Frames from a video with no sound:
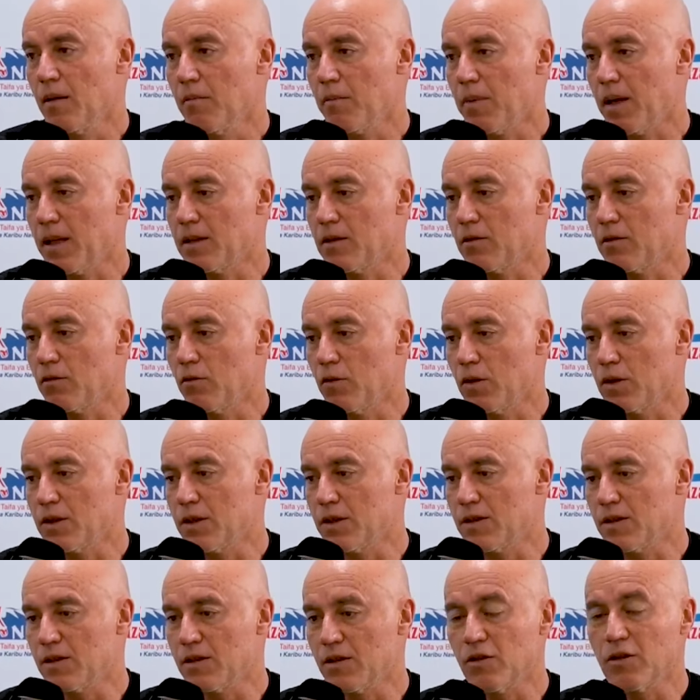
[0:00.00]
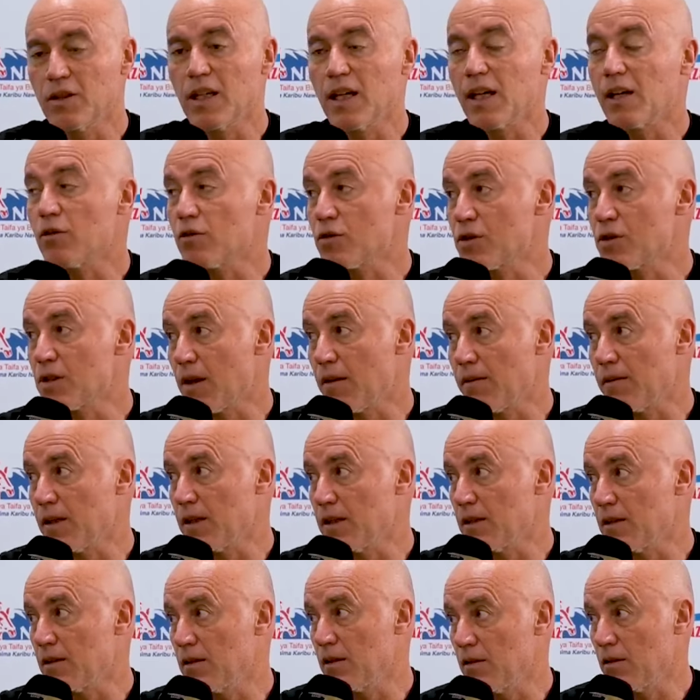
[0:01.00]
but what is
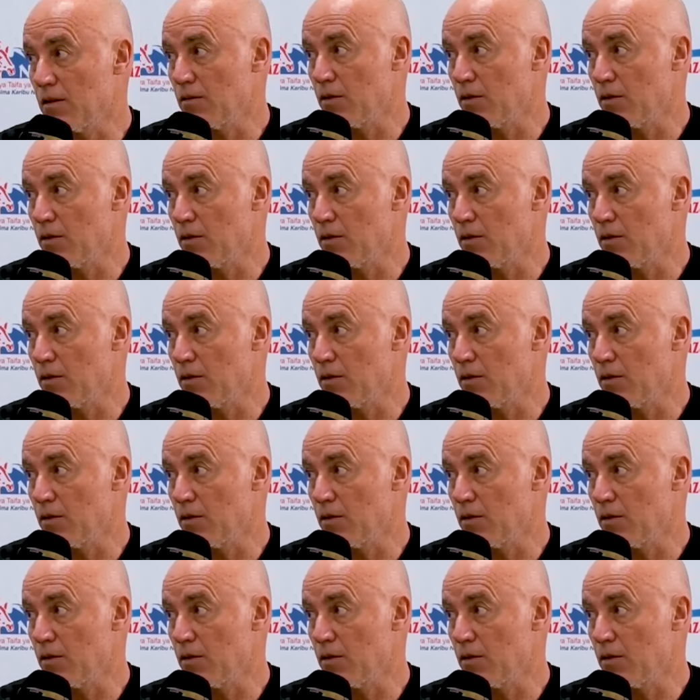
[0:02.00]
non-negotiable